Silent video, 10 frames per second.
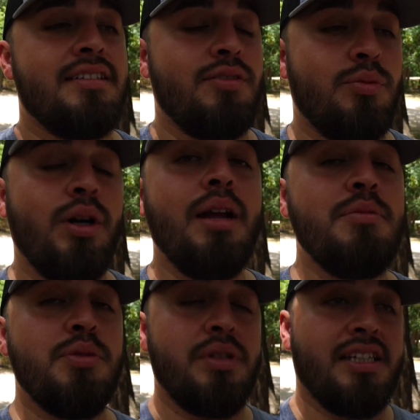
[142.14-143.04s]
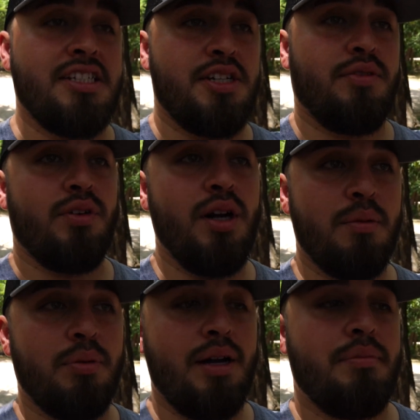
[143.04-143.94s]
What I'm doing this year for
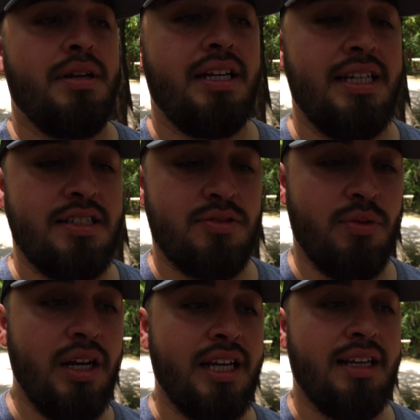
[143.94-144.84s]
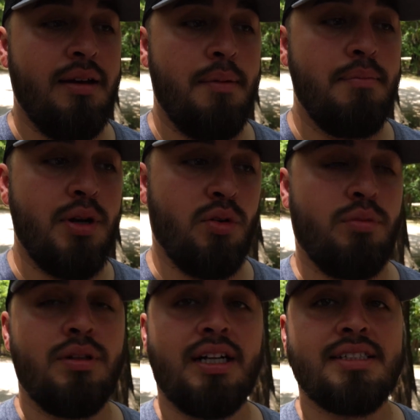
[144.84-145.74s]
hunt prep is running
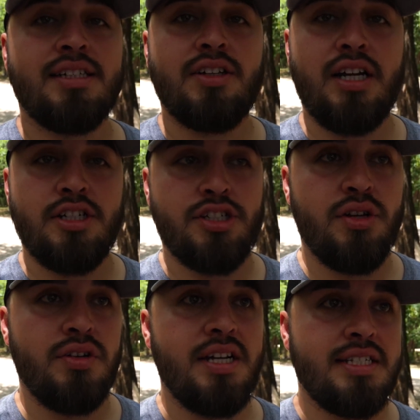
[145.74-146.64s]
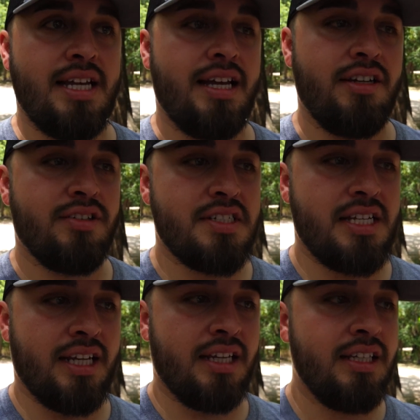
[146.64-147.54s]
mineral blocks, and I'll kind of show you guys that here in a
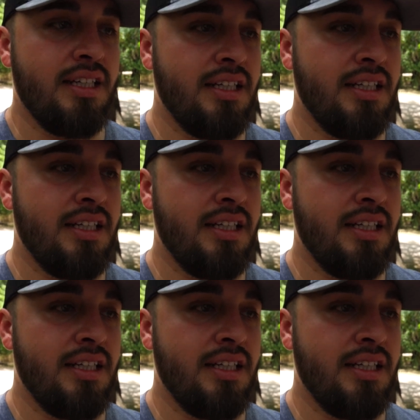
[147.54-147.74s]
second.